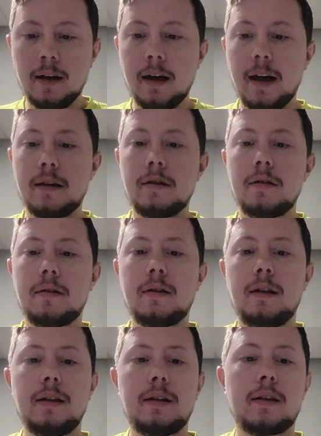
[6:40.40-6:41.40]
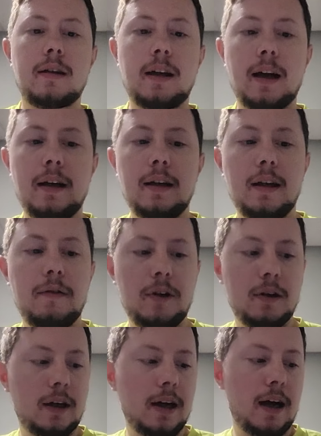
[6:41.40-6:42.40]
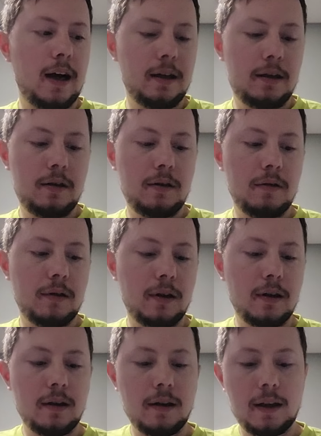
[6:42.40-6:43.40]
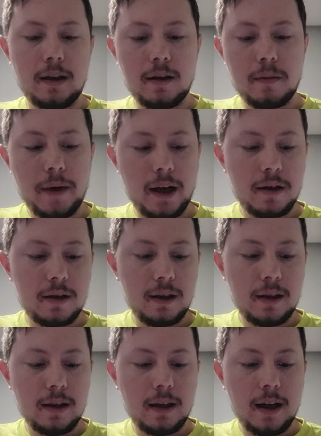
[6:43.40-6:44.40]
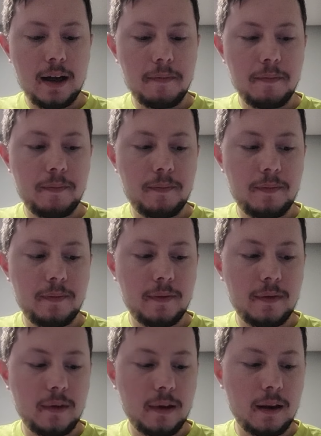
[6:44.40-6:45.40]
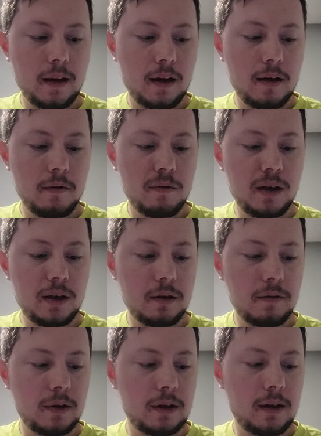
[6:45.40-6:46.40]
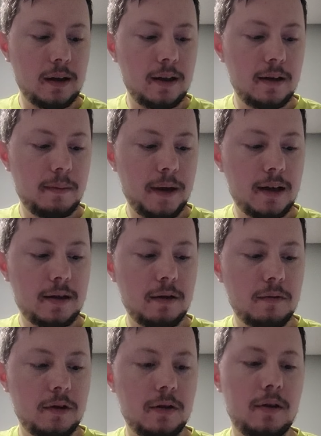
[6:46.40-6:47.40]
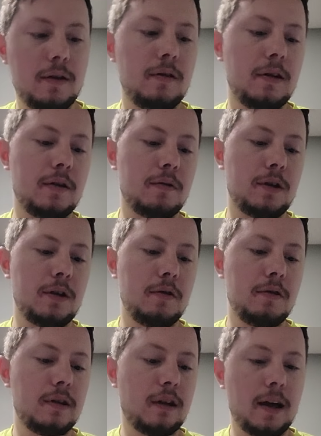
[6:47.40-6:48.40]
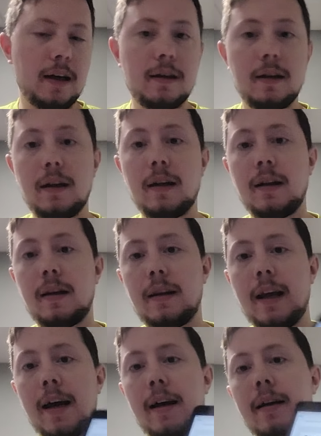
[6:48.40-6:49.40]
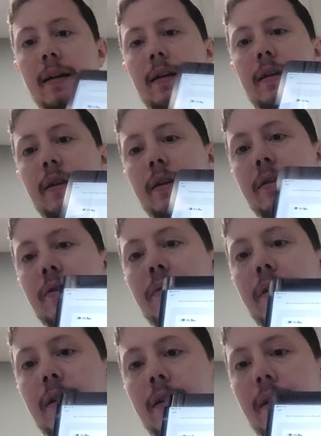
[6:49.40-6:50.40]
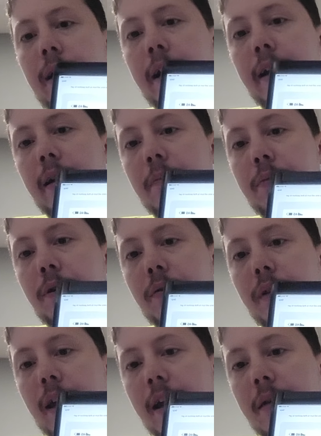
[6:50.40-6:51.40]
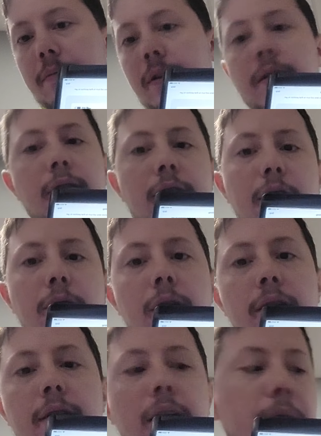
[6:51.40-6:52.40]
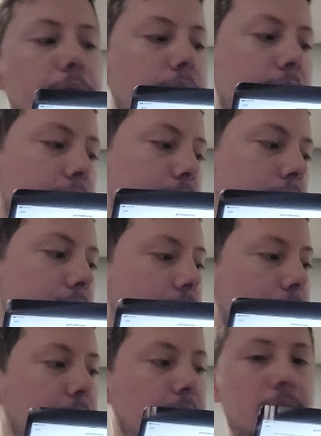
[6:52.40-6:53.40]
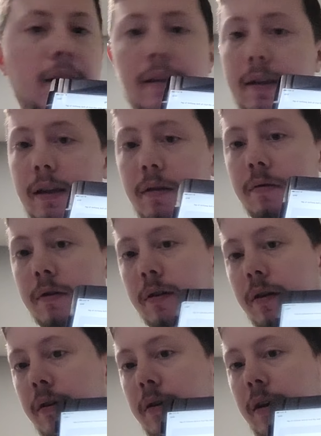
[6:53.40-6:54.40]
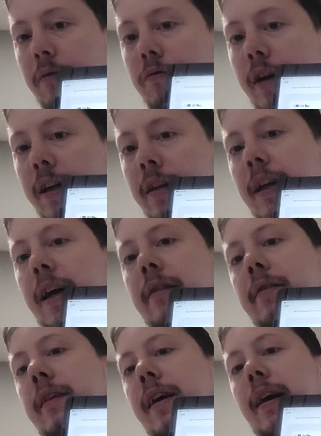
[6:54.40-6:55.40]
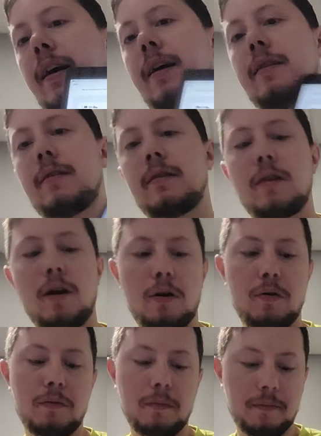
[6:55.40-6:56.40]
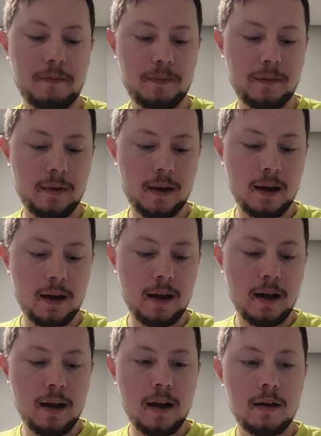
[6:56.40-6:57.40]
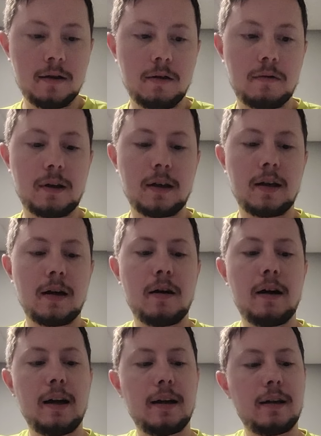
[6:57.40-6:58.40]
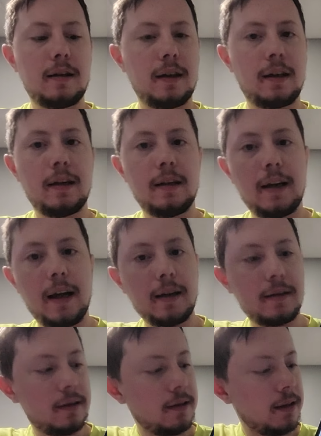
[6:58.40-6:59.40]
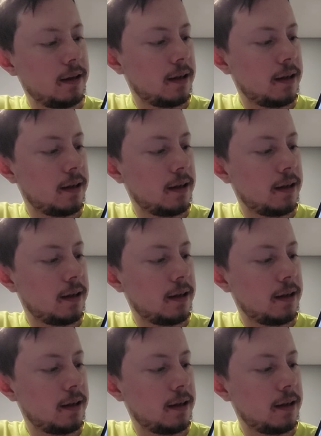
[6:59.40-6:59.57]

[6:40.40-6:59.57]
Next, you'll see it's going to kind of give you a guide to the lens matching in that. What the lens matching will do is where you select that, it is going to line up both cameras to watch that position, and the PTZ will recognize that as its home. So we're going to go ahead and click next.